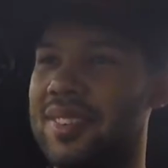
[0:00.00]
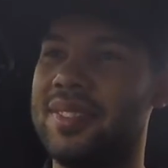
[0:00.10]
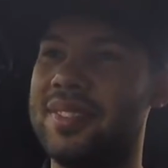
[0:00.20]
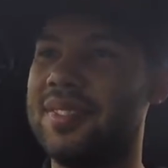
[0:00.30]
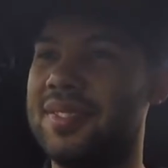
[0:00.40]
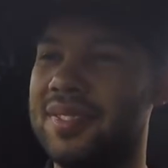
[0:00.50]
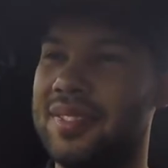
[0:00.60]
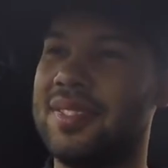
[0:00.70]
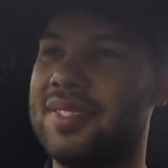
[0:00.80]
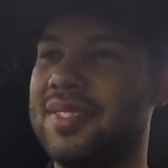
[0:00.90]
eat
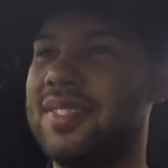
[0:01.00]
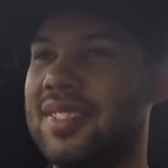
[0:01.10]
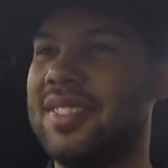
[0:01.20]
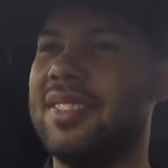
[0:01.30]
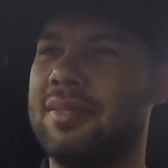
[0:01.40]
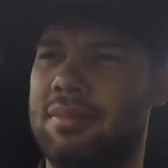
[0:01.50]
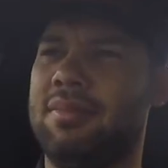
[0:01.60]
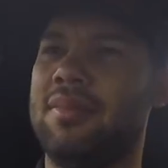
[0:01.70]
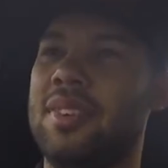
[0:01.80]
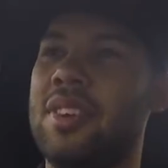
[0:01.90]
your hat if they
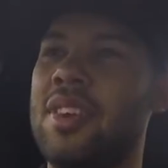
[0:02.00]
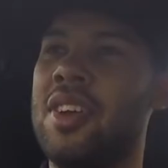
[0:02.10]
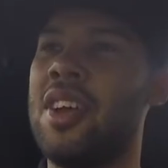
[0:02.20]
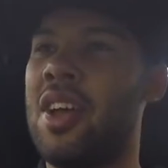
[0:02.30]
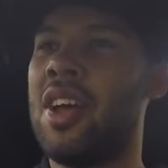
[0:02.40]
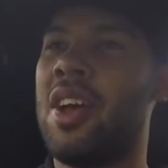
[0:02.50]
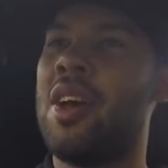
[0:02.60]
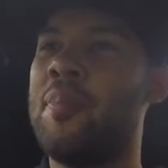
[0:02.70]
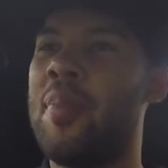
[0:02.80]
say the SEAT.